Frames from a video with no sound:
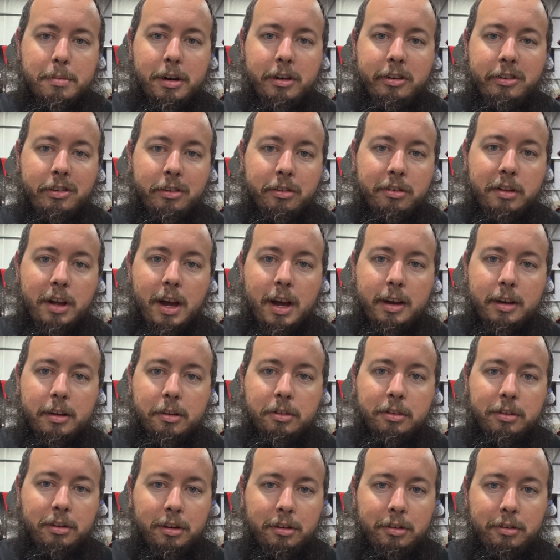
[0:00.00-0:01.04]
but it's just not
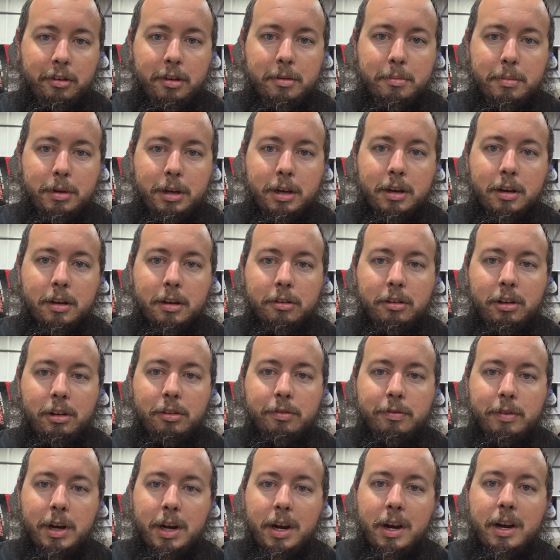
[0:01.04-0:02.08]
consistent because
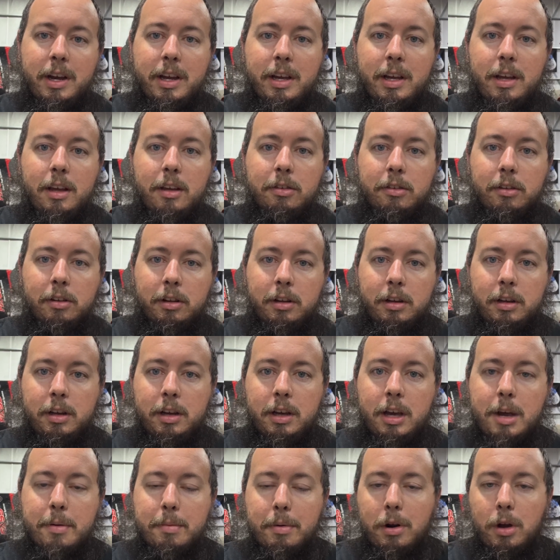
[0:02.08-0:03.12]
he's very
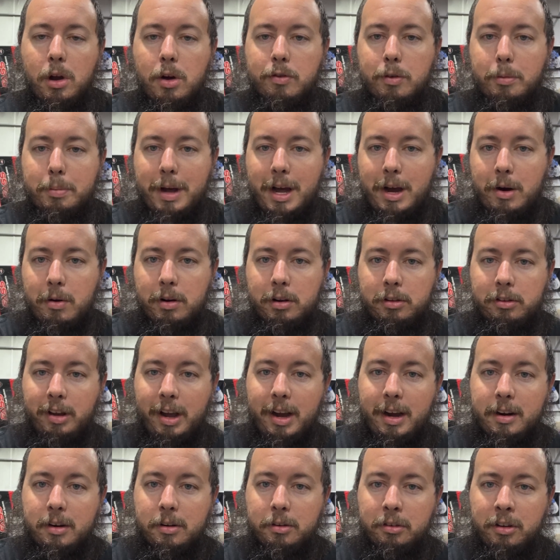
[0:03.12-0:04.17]
easily able to overpower the
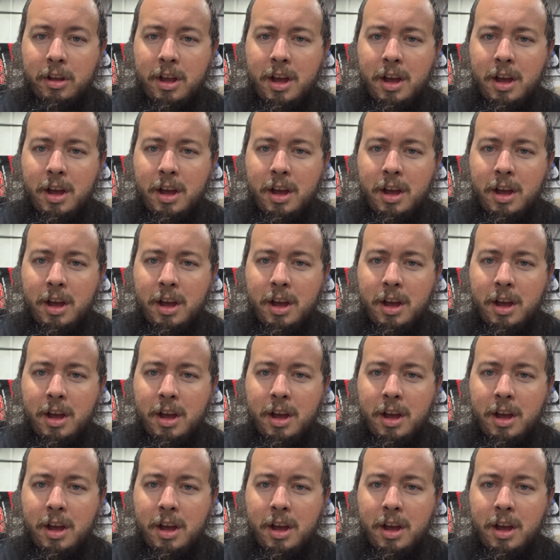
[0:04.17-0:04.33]
tires.